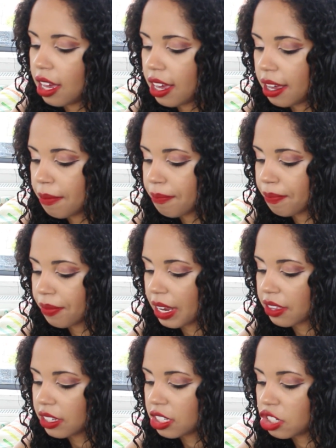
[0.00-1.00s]
Now
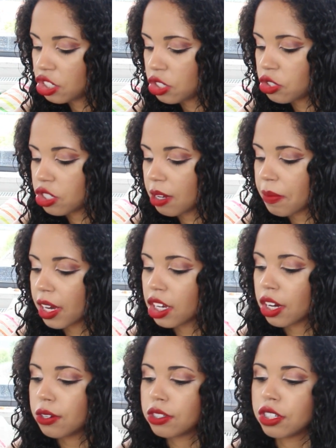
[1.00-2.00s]
this is usually my
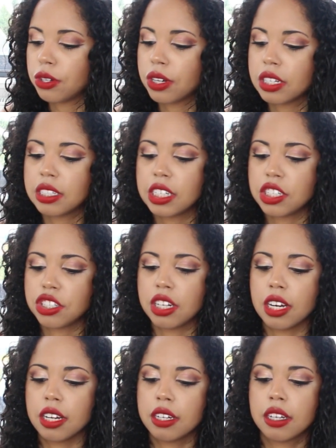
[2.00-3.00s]
go-to
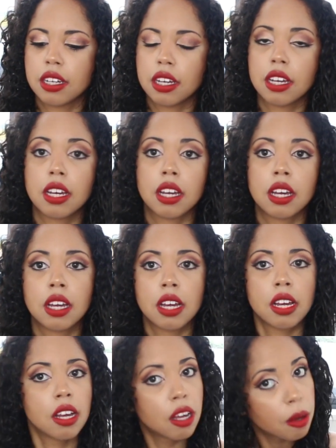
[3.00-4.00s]
conditioner,
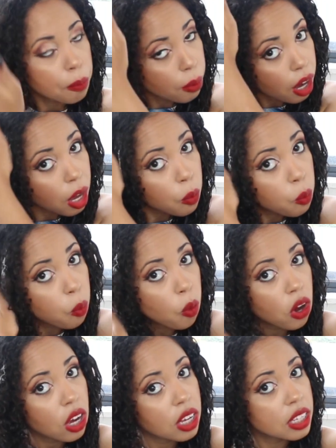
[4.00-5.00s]
but I
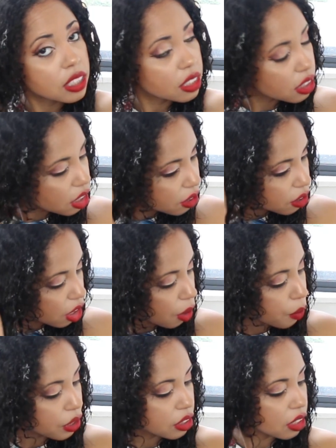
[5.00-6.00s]
was
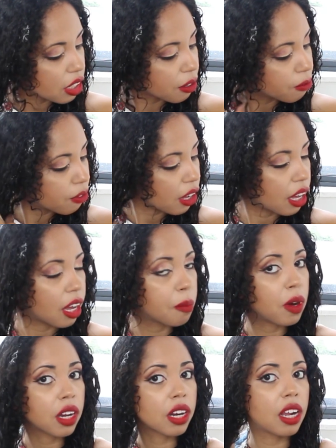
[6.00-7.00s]
going to convert,
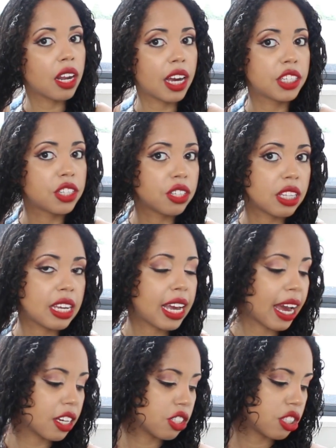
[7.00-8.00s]
I'm not going to lie, to the
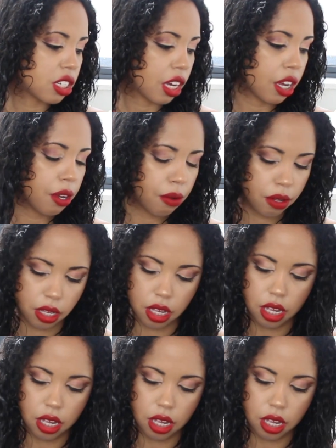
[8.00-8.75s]
Cantu